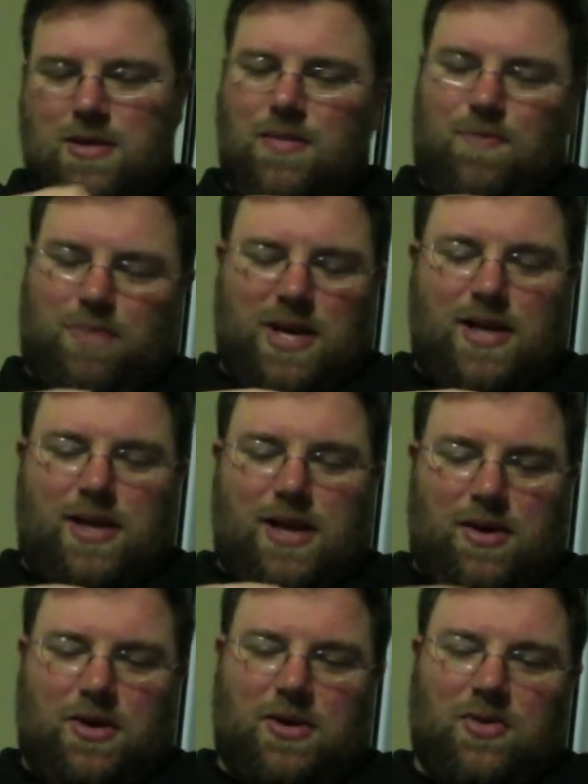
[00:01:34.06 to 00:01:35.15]
Played
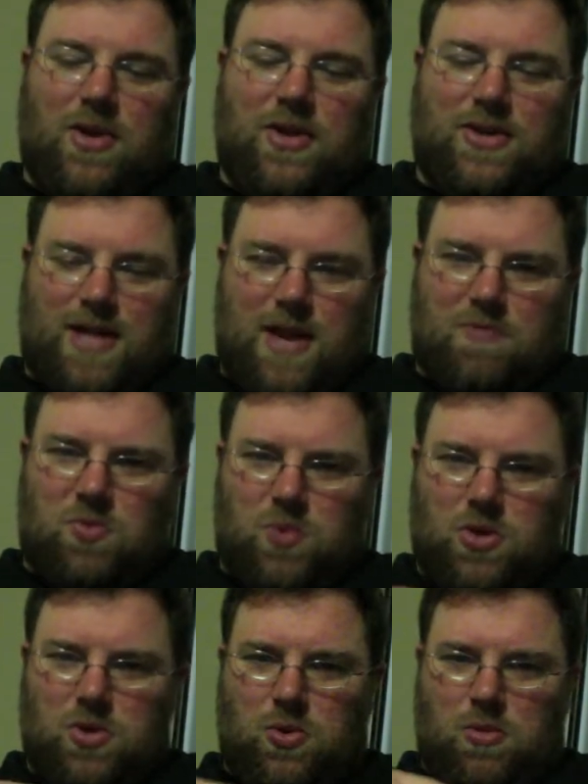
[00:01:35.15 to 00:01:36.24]
character that slapped
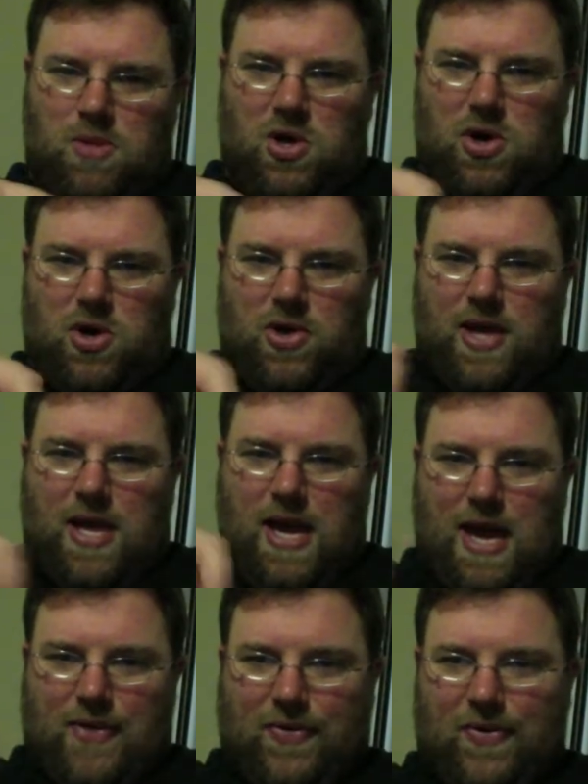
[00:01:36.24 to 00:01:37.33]
Wonder Woman on the
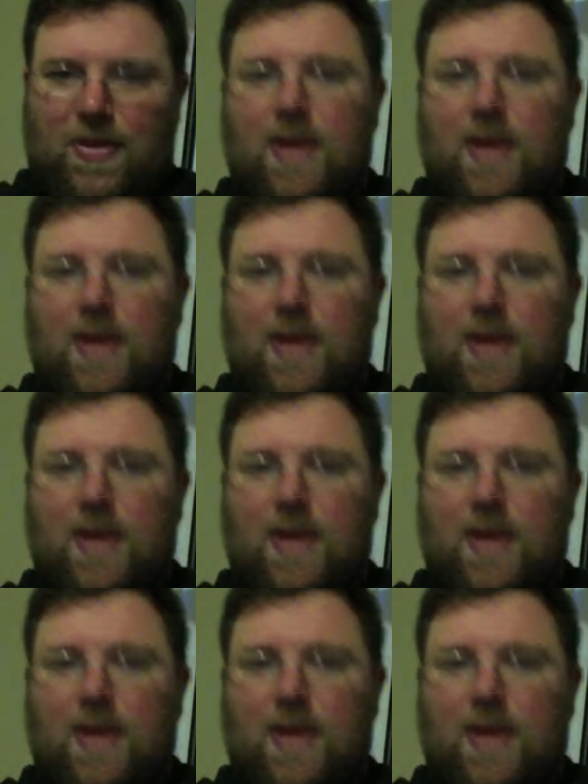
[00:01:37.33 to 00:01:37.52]
ass.